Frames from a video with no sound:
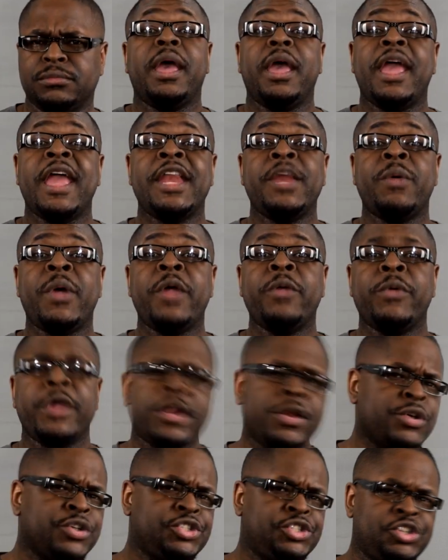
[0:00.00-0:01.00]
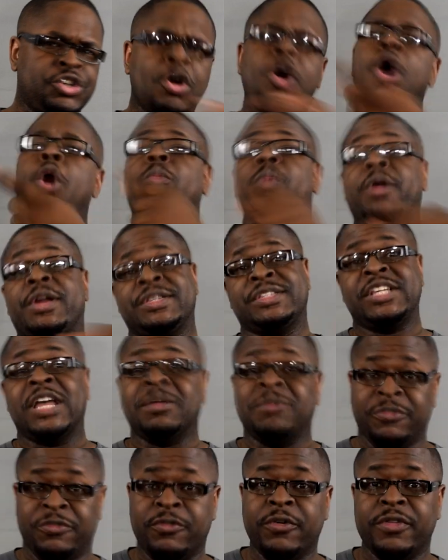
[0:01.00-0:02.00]
Anyway, readers, your homework
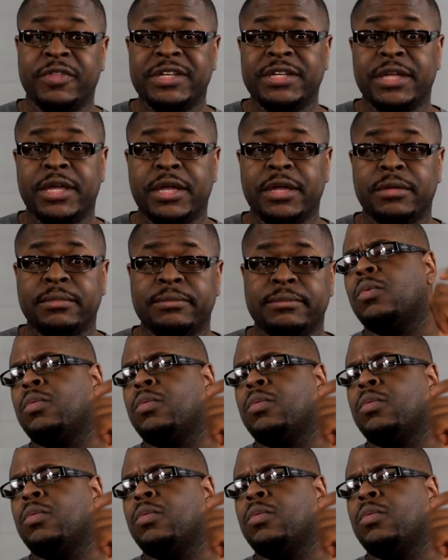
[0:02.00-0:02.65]
assignment for the day.